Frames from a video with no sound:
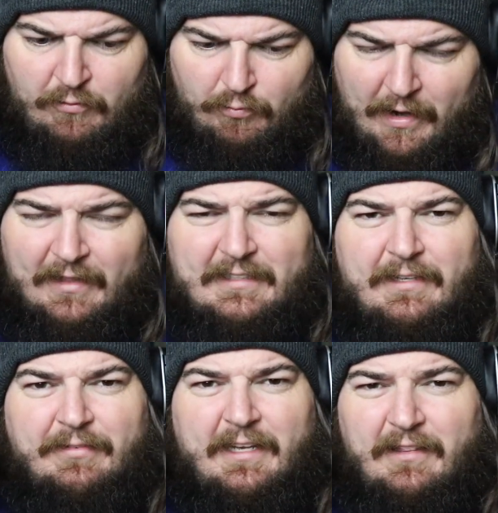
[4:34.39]

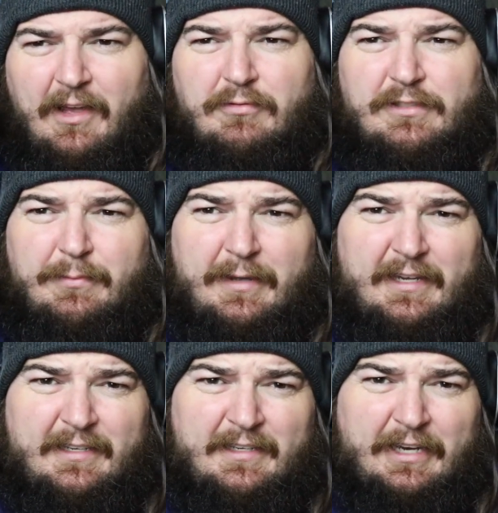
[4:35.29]
relatively close to
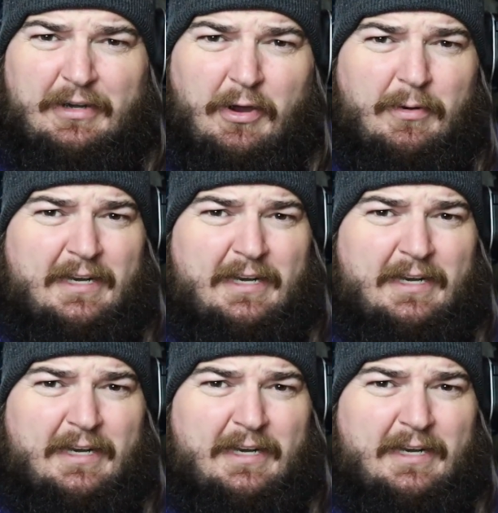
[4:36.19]
me, you know,